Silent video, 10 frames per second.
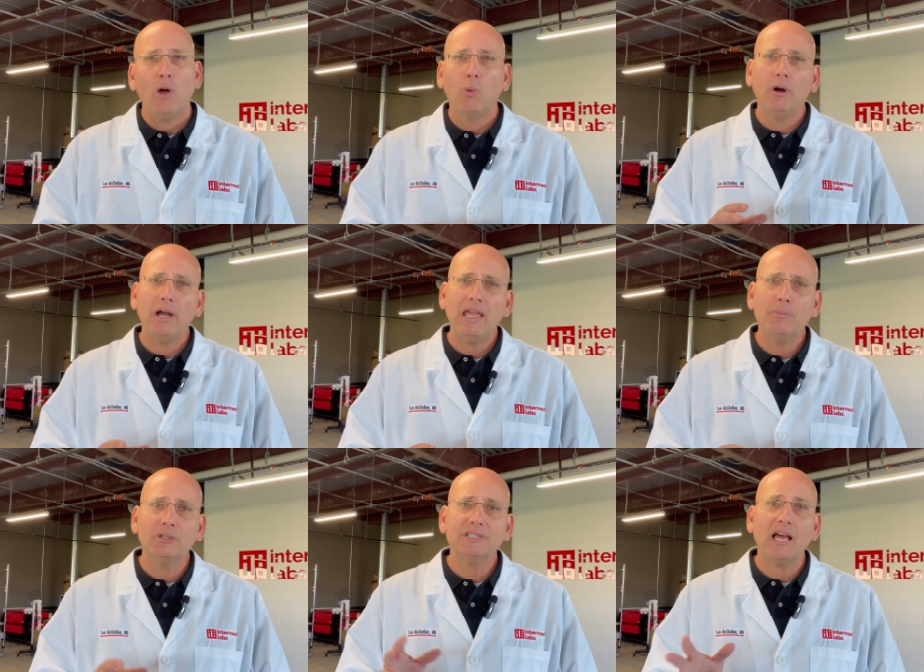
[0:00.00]
We're
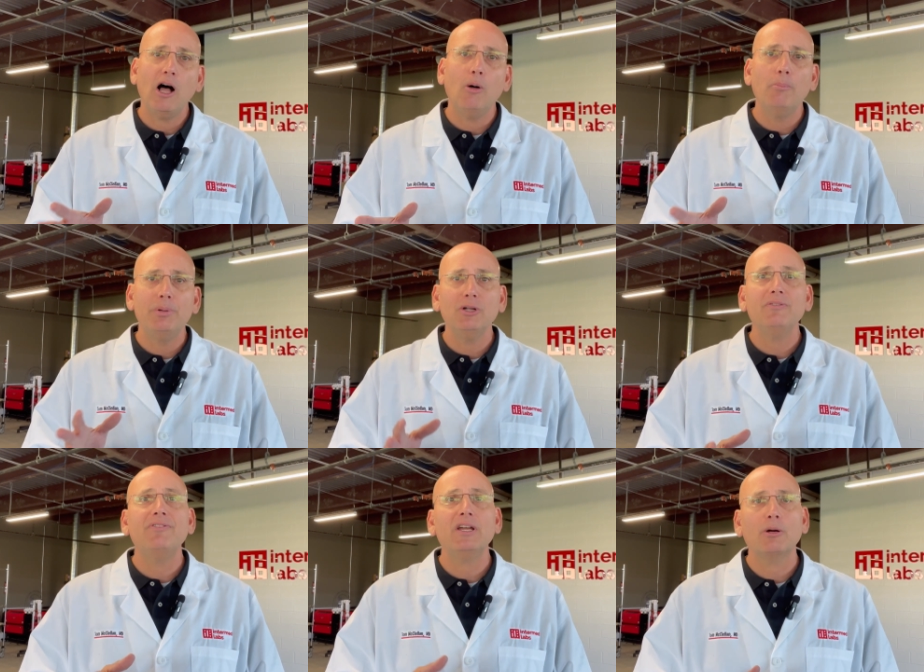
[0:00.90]
able to help
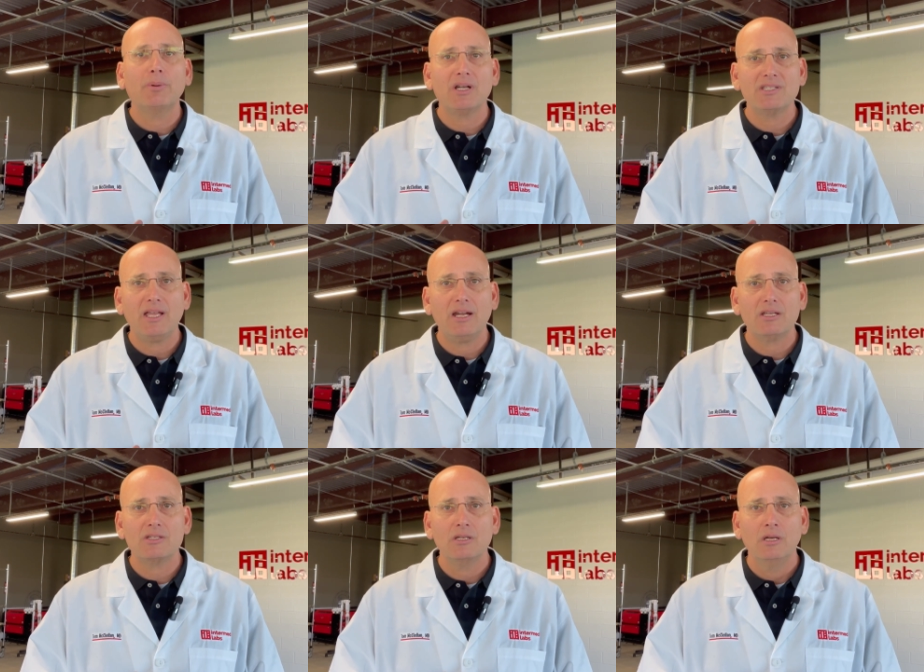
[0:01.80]
build finger
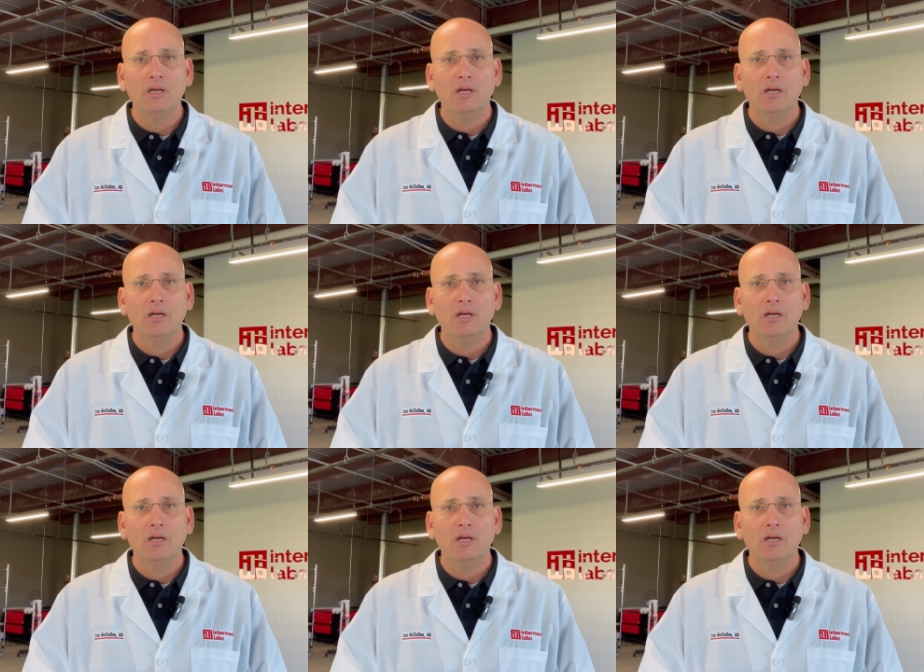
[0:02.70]
prosthetics